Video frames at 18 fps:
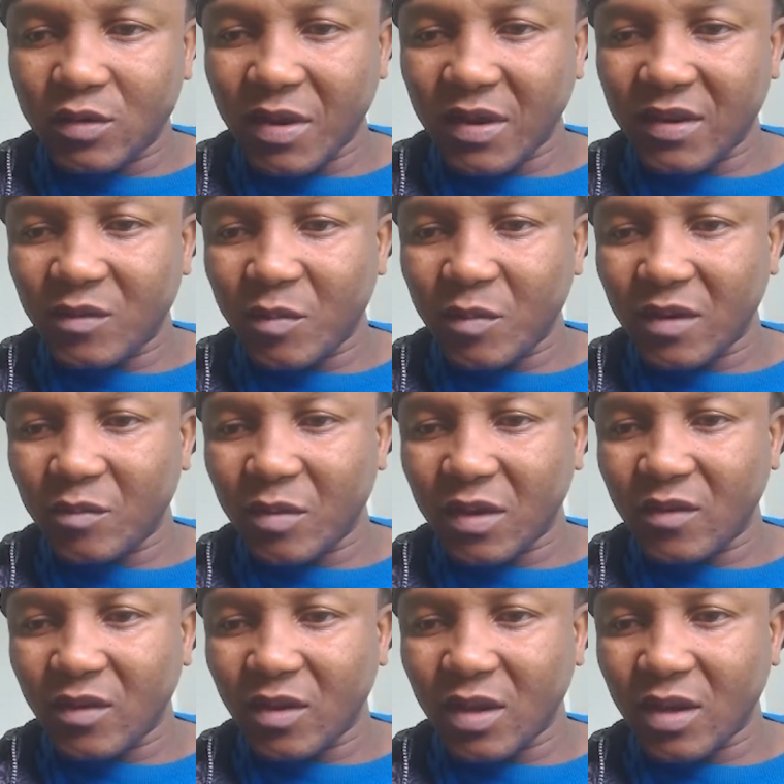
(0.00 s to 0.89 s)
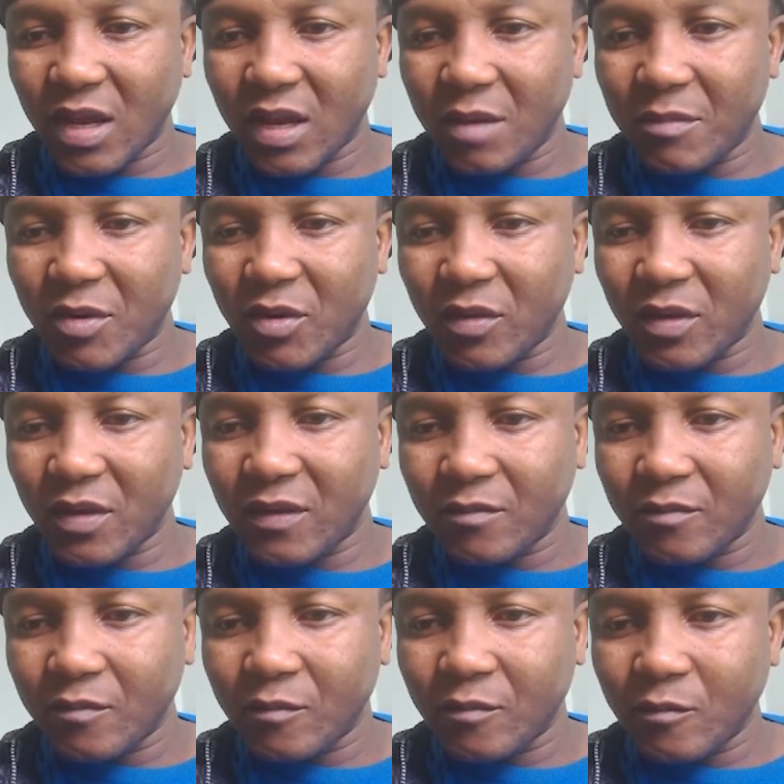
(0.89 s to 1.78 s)
space, okay, let me do this,
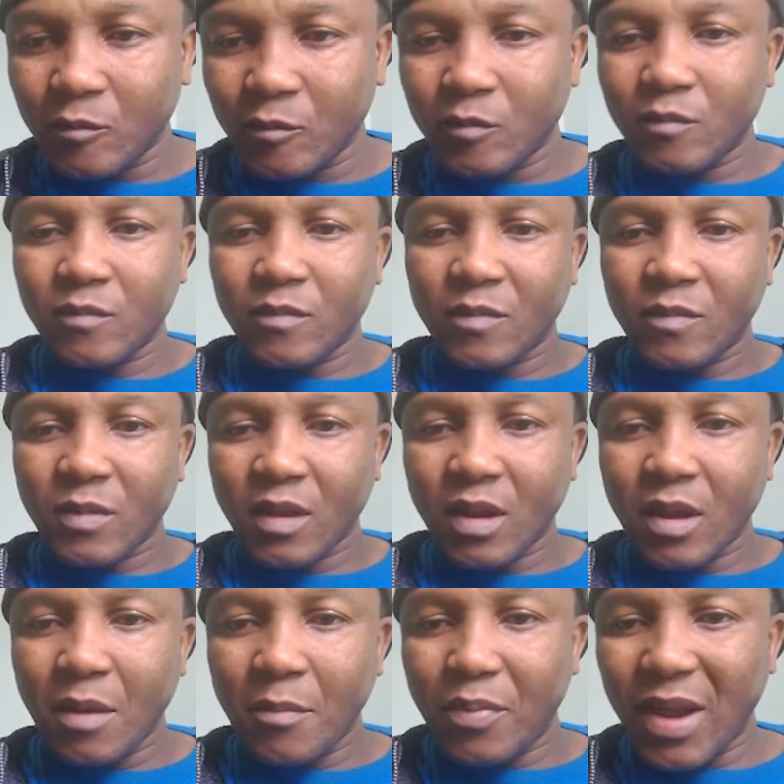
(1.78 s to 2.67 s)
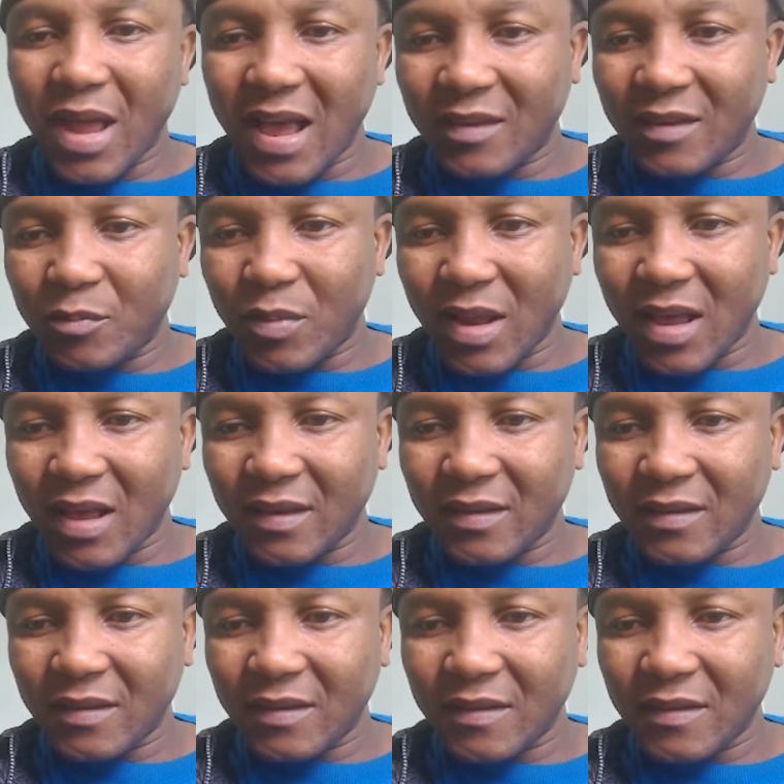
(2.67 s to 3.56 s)

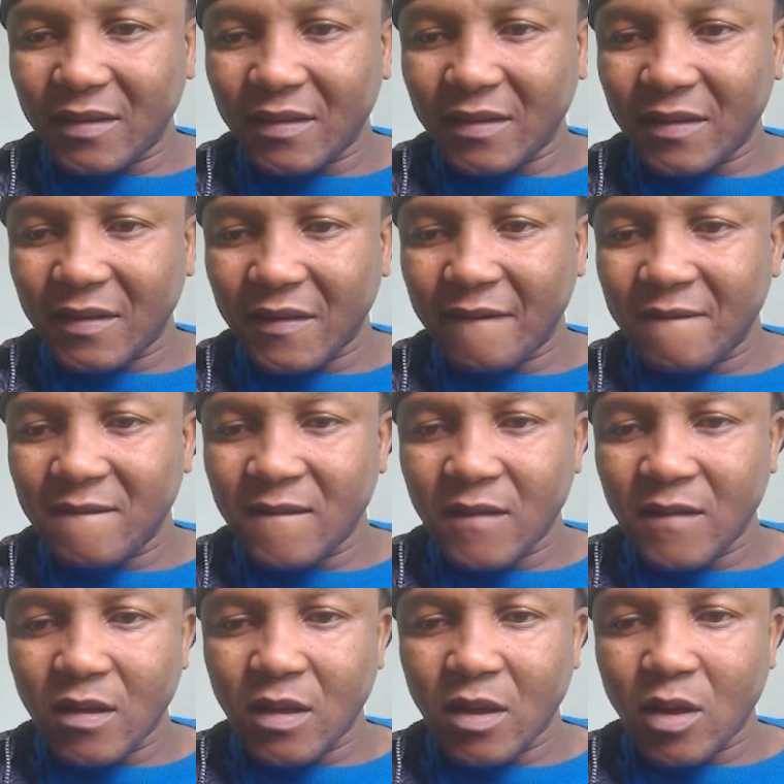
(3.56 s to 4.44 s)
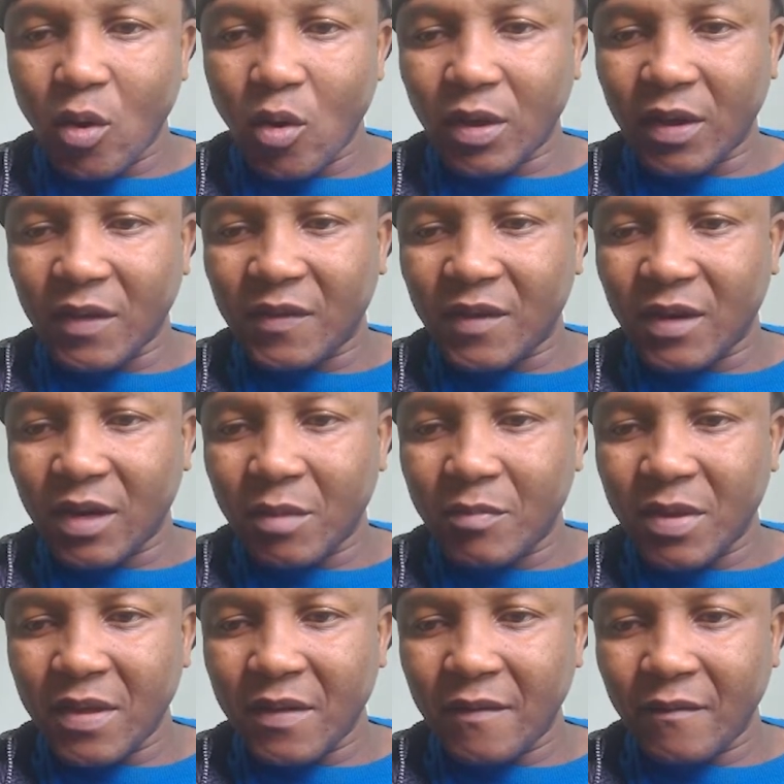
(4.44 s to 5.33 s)
plus, okay,
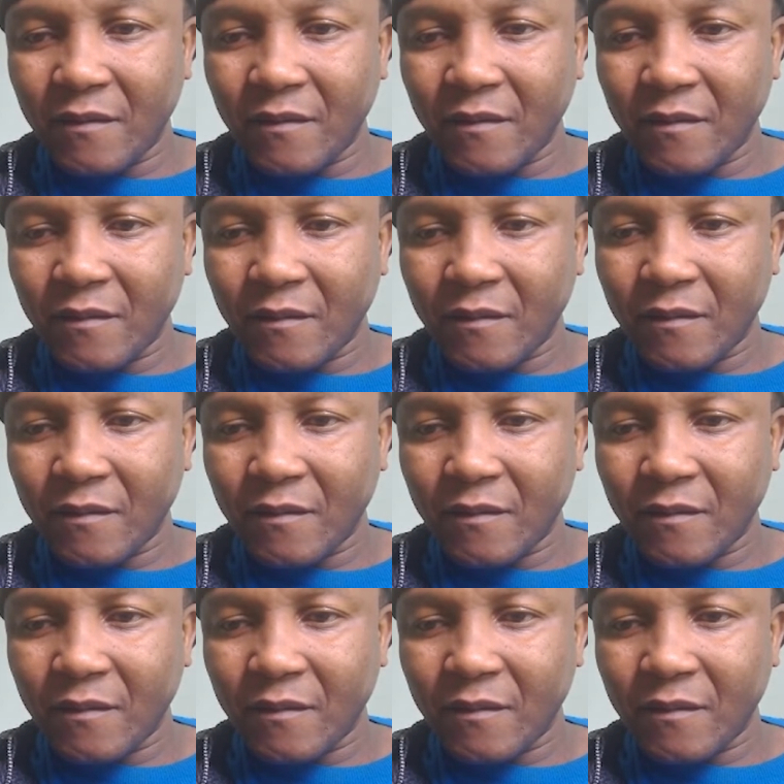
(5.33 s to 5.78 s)
3b